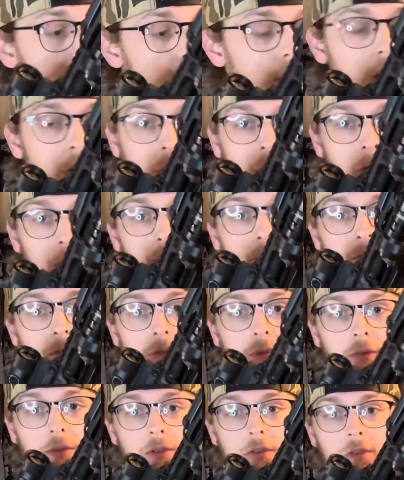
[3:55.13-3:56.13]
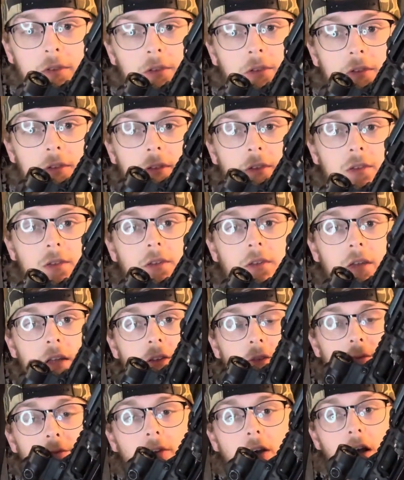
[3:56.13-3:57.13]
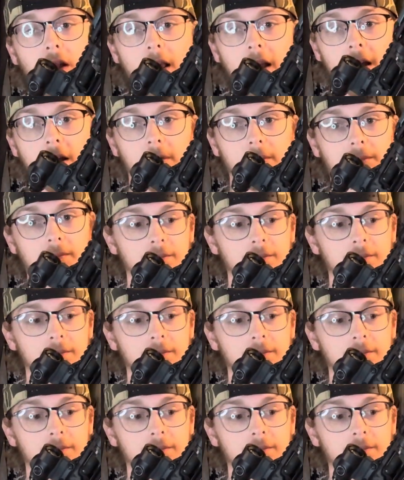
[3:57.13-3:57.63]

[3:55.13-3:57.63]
nothing. Doesn't fall out.